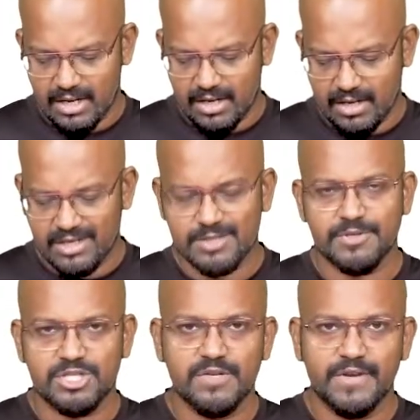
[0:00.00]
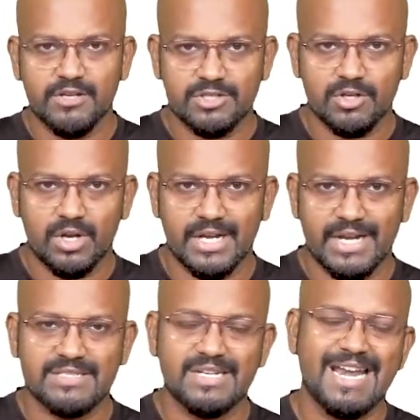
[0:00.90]
Especially we used to call it
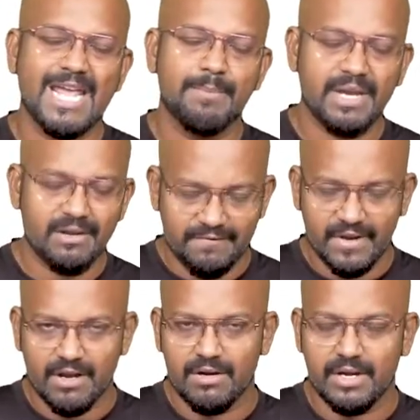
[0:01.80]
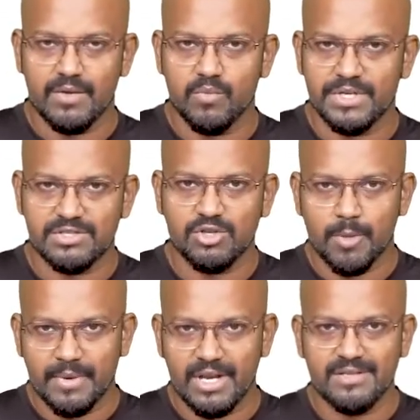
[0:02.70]
as naming difficulty, which is
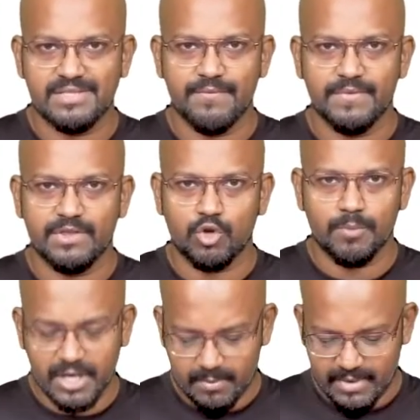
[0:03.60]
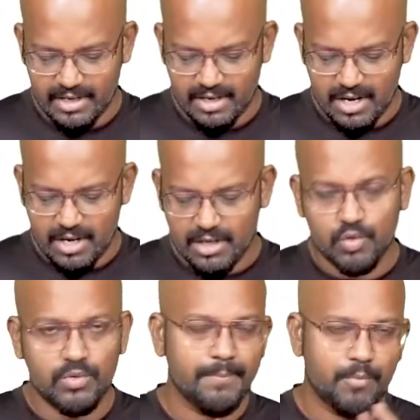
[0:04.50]
commonly seen with topiramate.
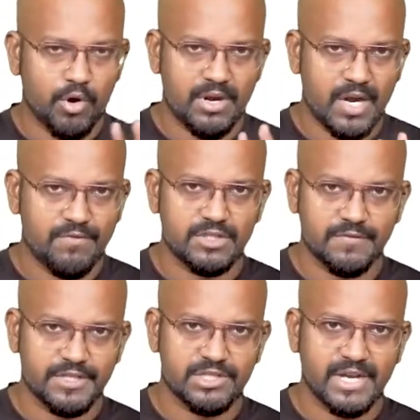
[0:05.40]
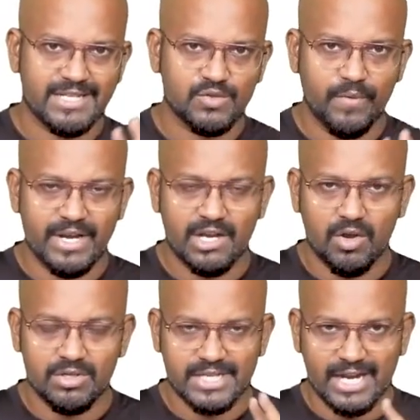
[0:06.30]
Two important adverse effects, guys, weight
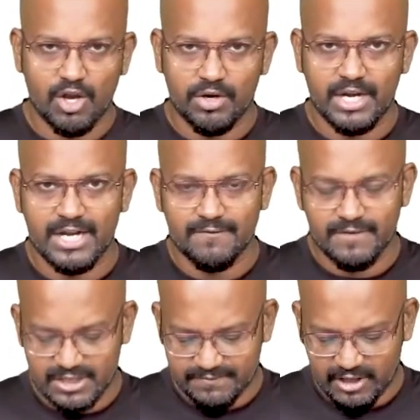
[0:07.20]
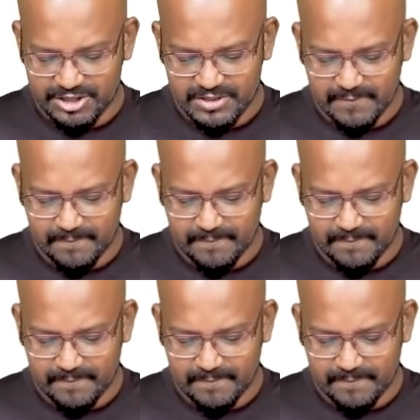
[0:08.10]
loss and cognitive dysfunction.